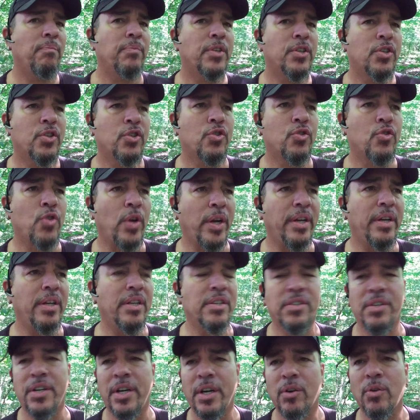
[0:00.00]
straight
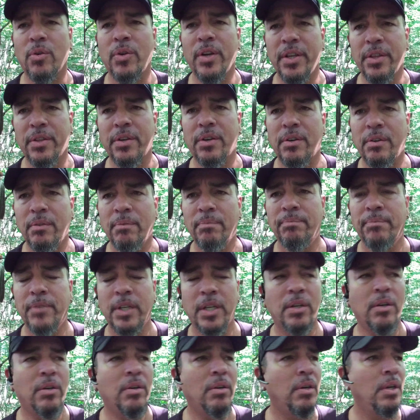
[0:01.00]
as narrow either,
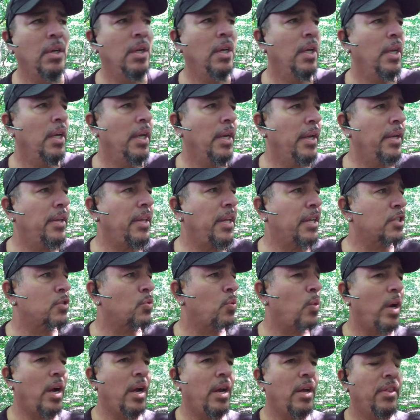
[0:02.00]
you know. And
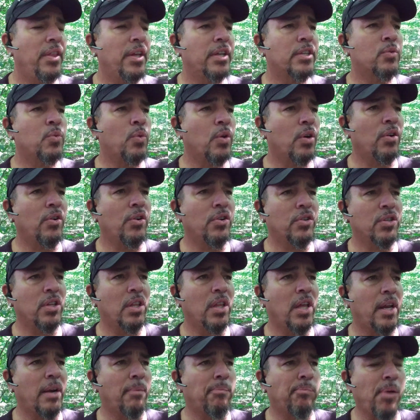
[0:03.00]
that's where there's a
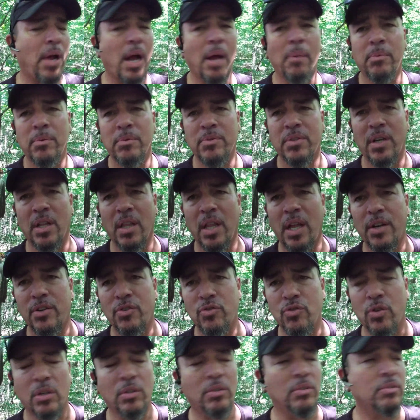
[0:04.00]
lot of problems and a lot
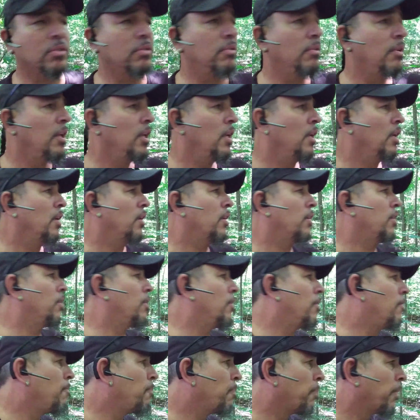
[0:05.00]
of struggles, you
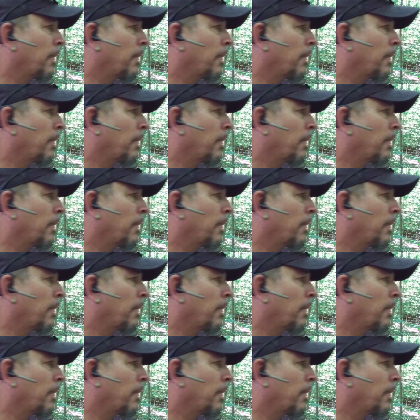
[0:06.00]
know.